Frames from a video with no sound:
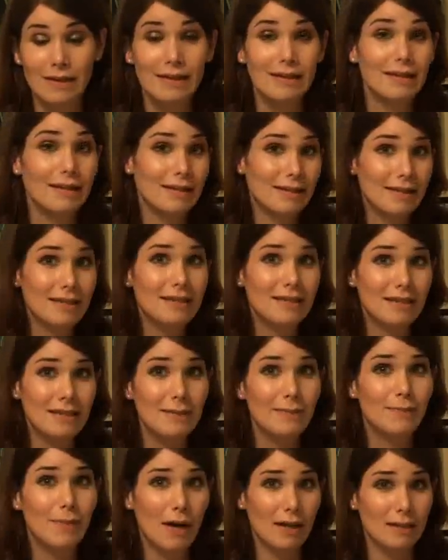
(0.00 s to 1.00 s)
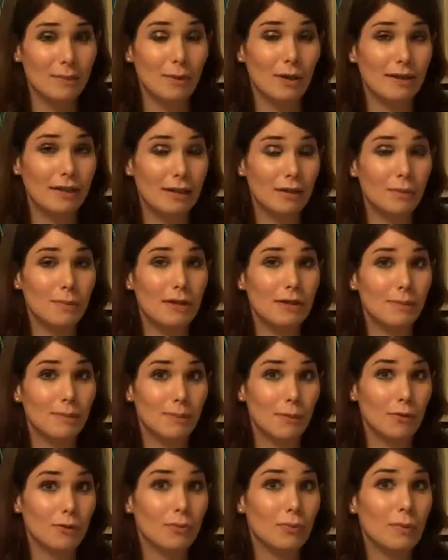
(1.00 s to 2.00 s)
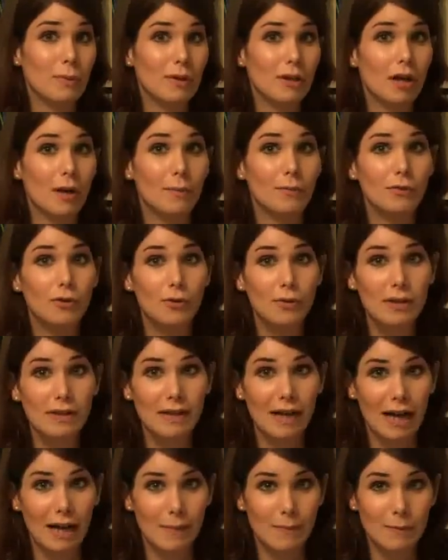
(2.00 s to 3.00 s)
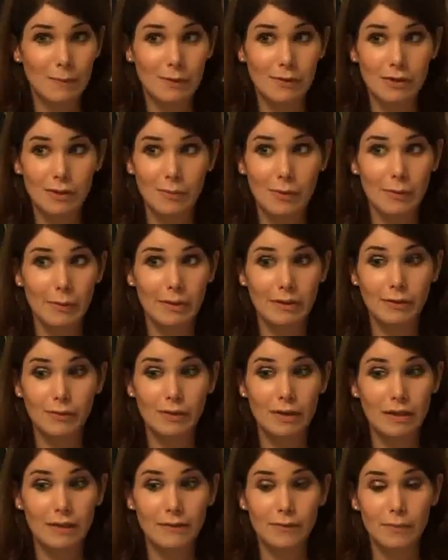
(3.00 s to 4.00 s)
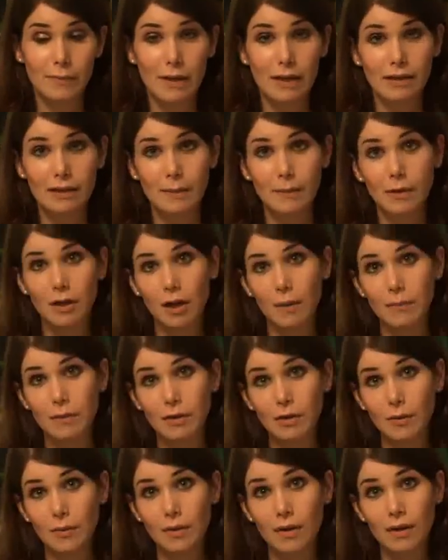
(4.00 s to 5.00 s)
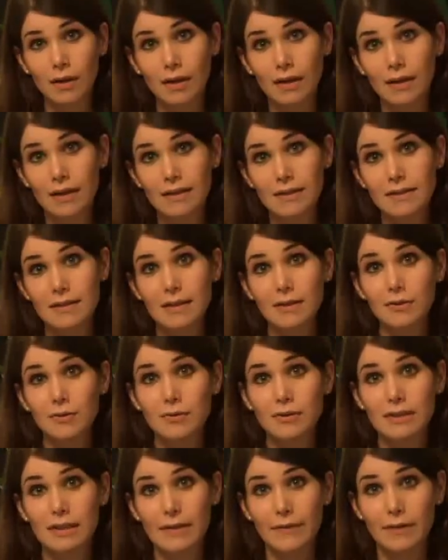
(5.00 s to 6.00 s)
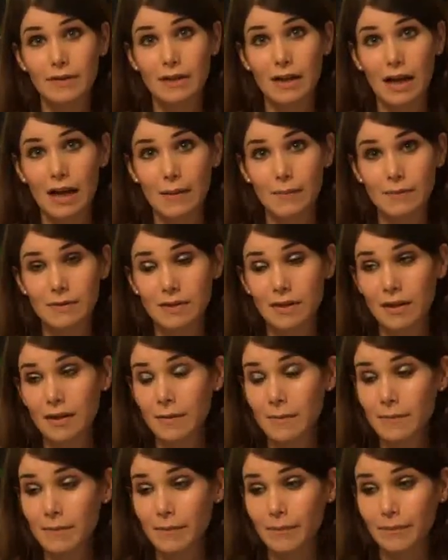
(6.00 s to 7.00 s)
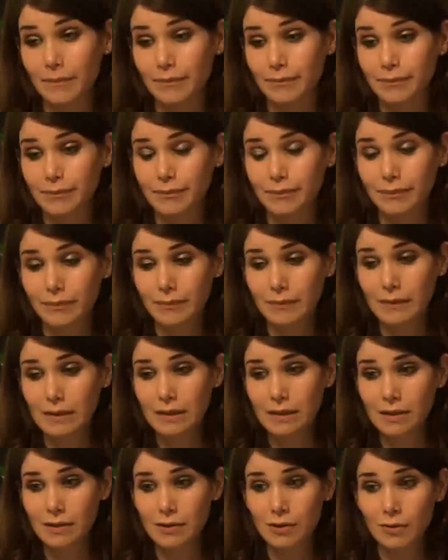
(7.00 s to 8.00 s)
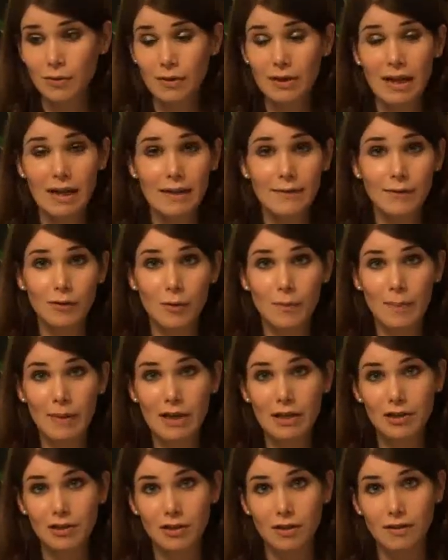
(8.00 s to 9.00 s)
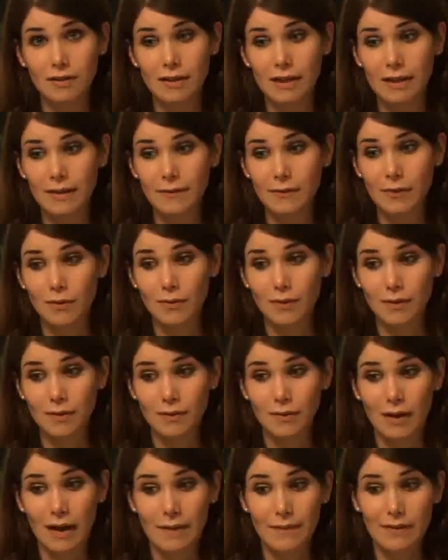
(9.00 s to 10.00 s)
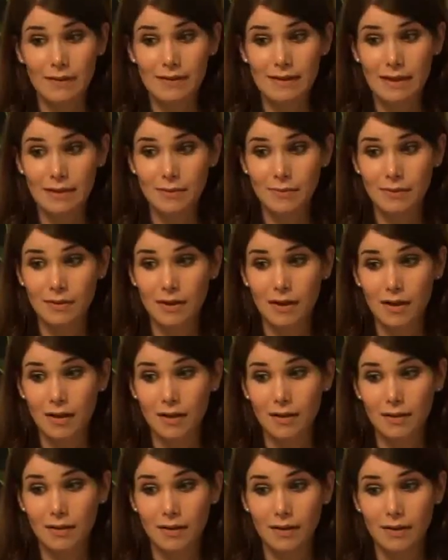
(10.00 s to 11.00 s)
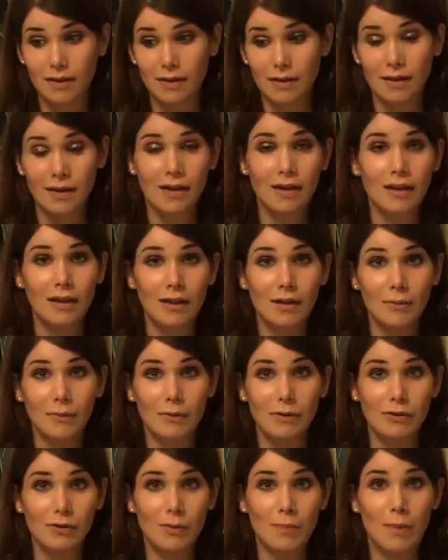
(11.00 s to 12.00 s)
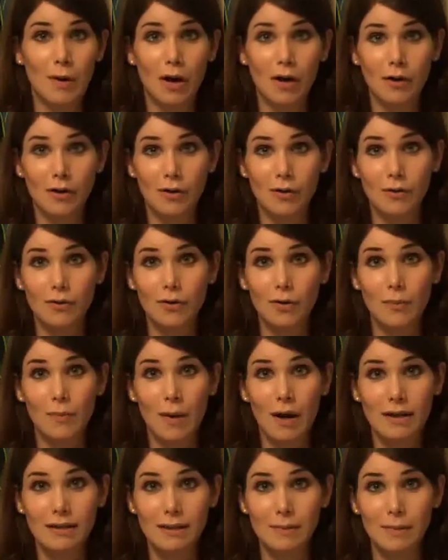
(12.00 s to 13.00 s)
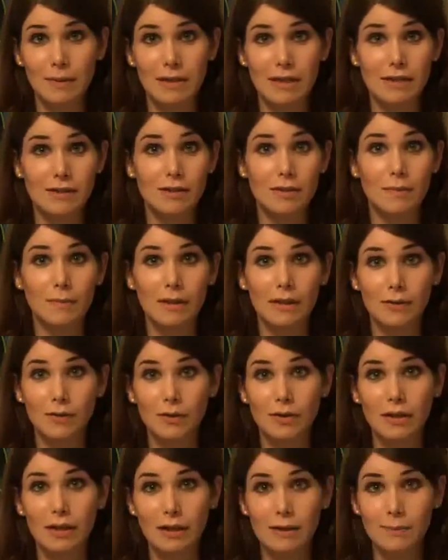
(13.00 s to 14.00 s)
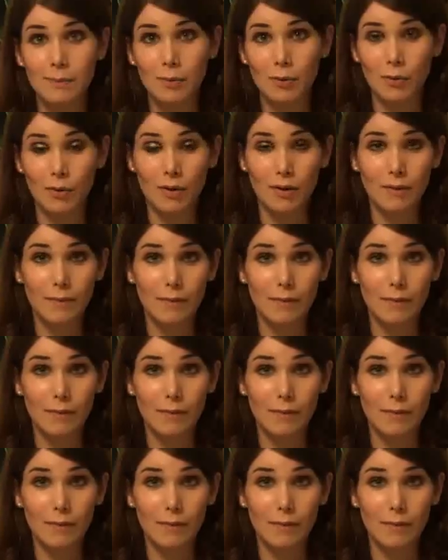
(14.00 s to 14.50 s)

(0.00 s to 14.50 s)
it's easily possible, I think, to make most women come 3 times, but some women you can even make them come, 6 or 7 times. So again, if you're patient and if you're having sex with your partner, possibly that's something you can explore,